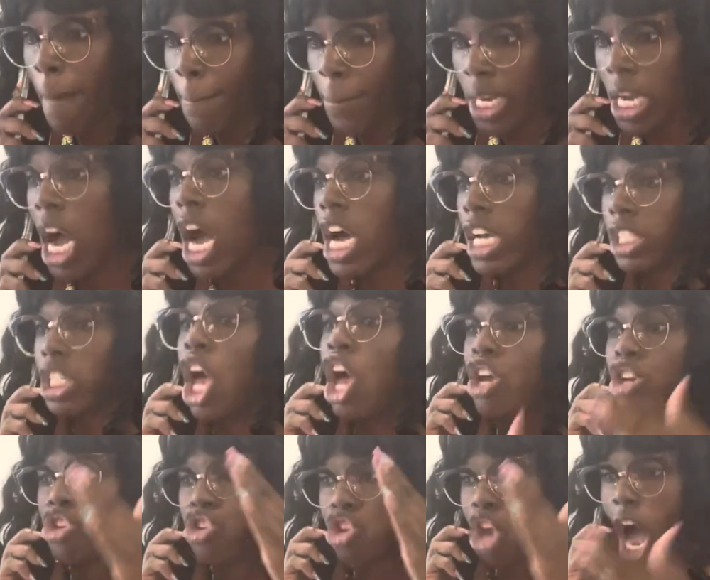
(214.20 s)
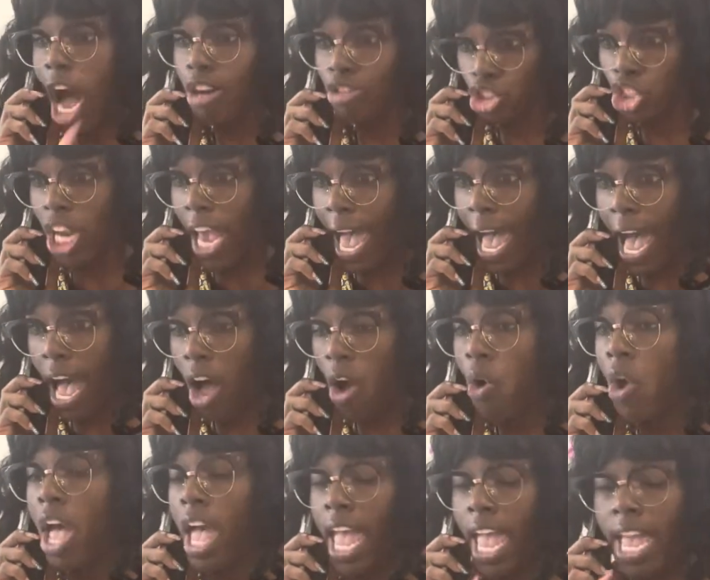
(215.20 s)
because your child
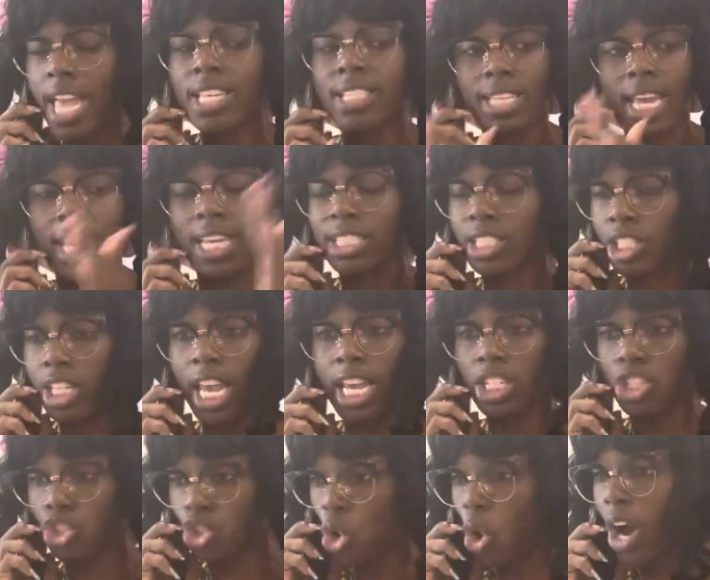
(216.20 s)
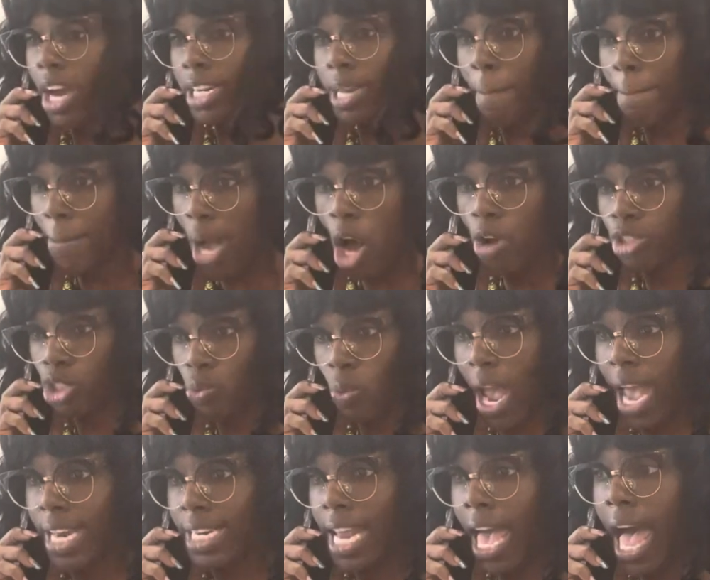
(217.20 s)
is doing the most
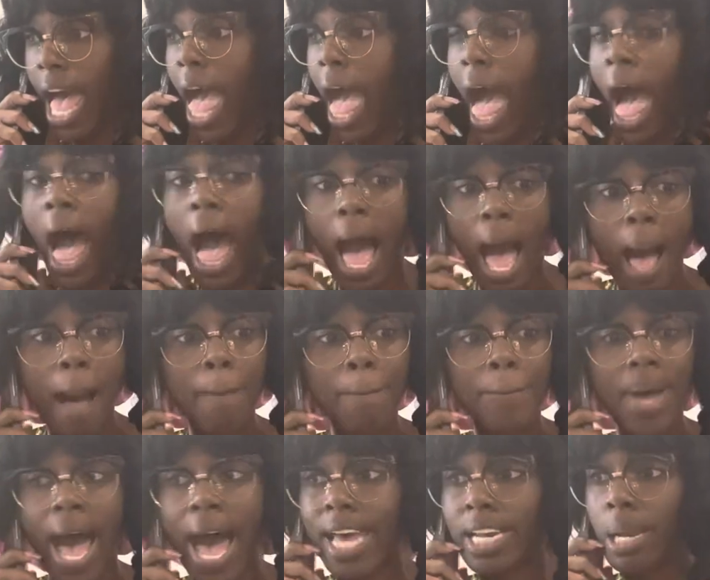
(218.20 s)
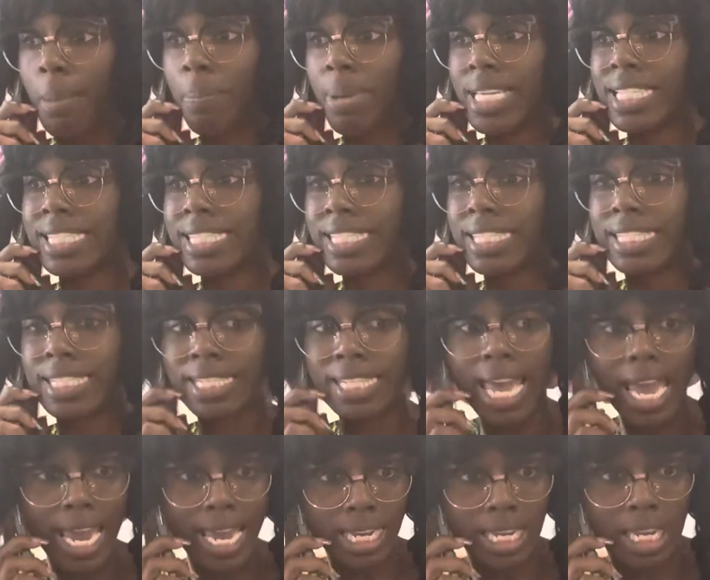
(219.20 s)
right now. I'm about to be
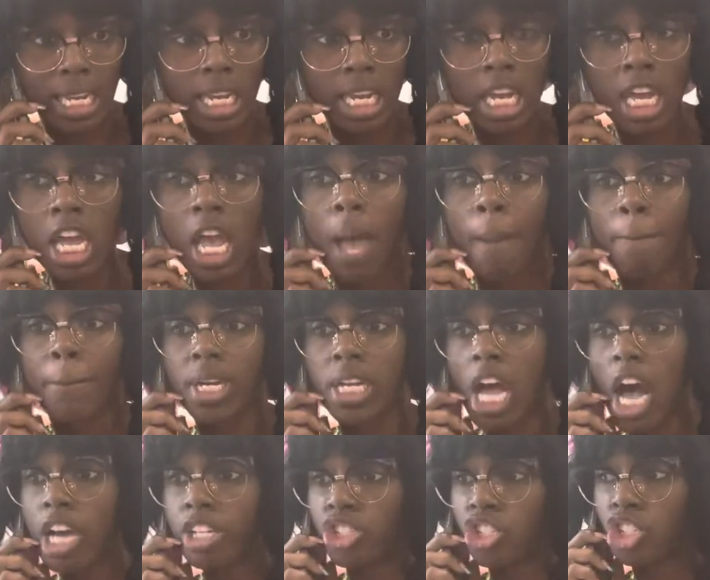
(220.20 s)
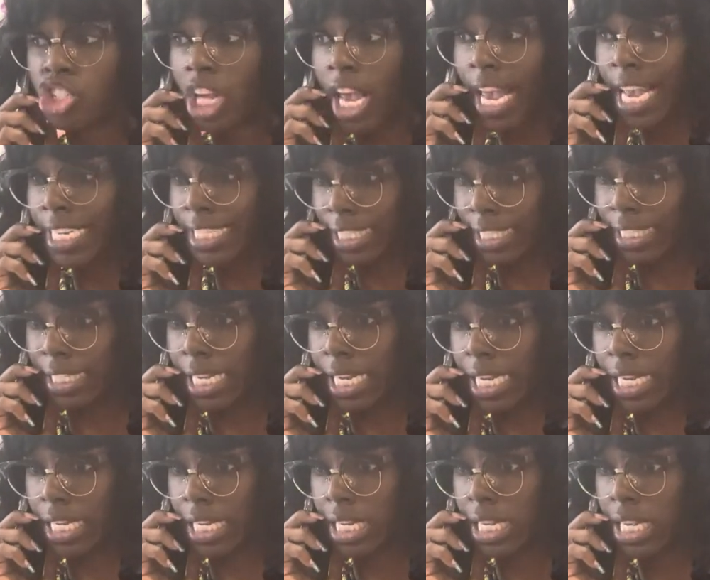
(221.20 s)
sick because she's
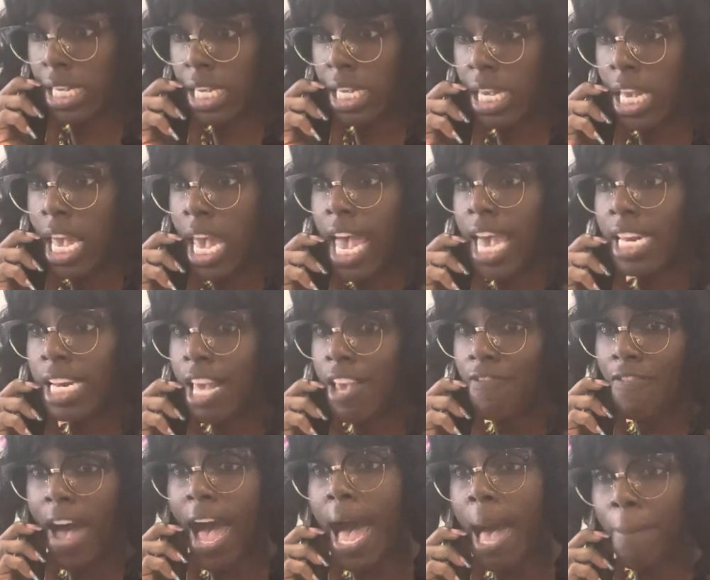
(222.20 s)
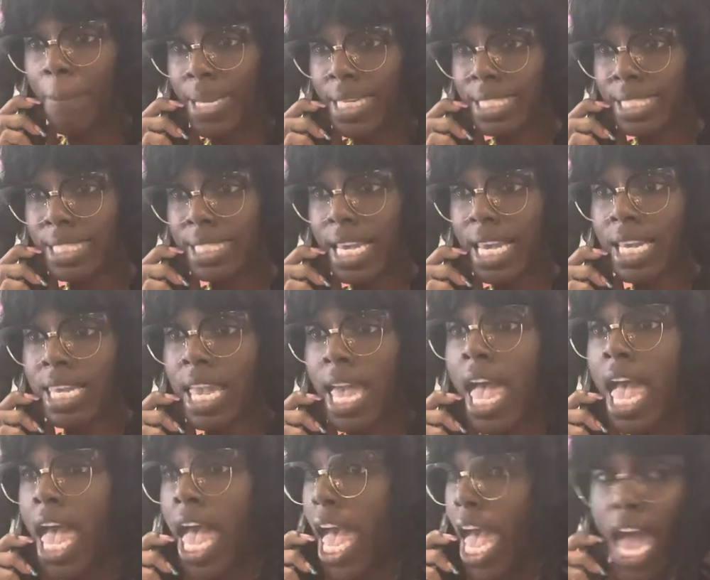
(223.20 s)
sick. And if I be sick,
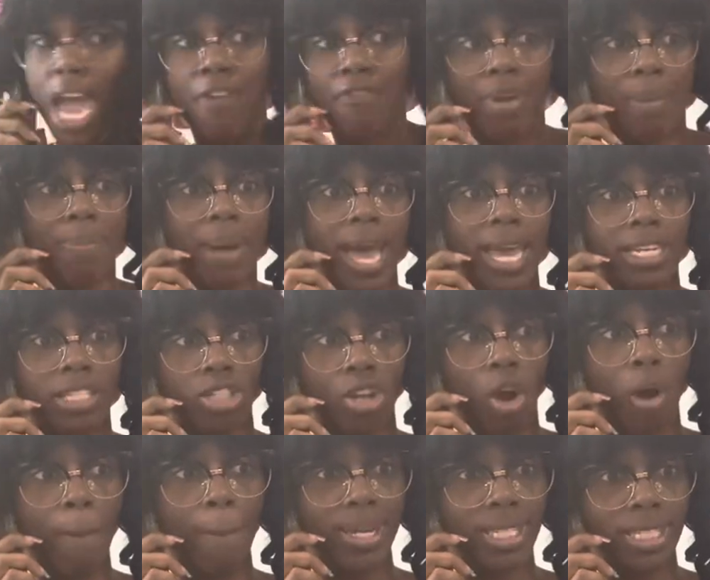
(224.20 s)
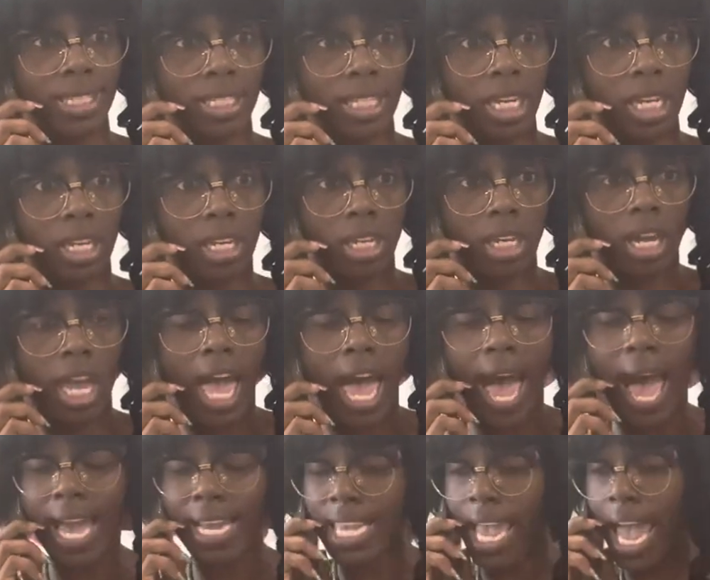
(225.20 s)
everybody's going to be sick.
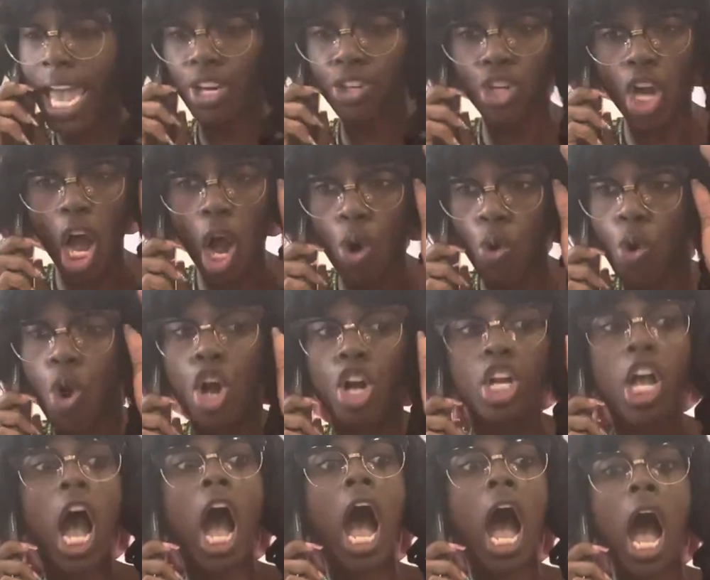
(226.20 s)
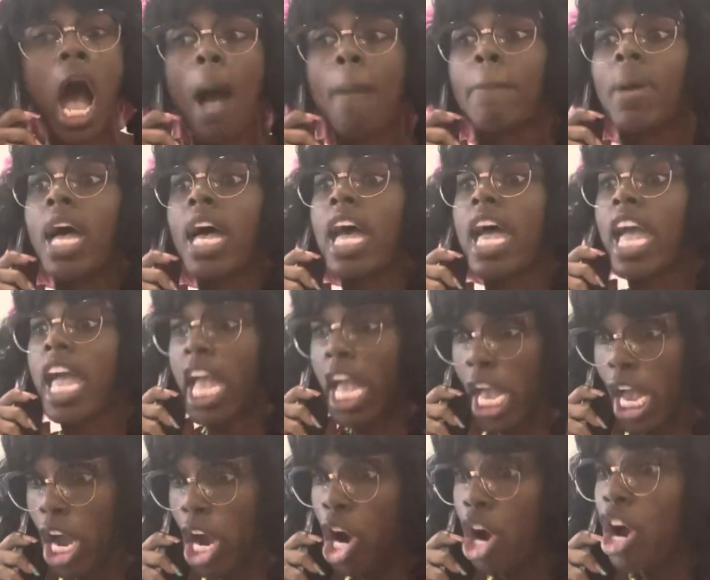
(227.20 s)
I can't know. Come
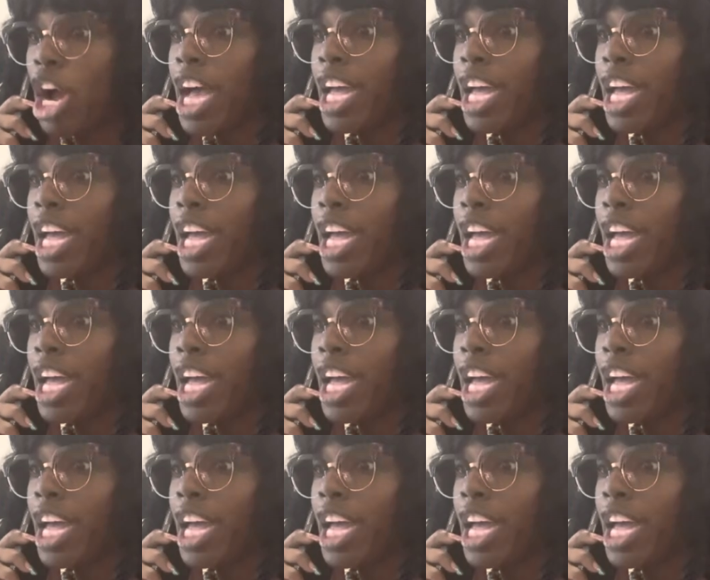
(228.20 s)
here